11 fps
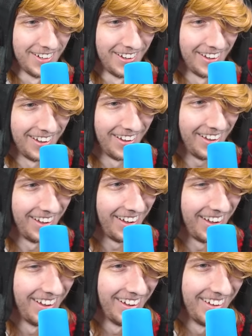That's
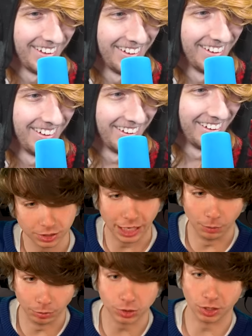awesome.
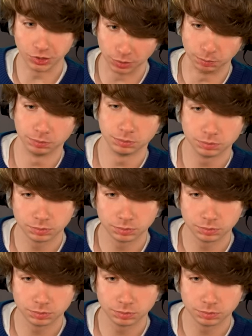That was awesome.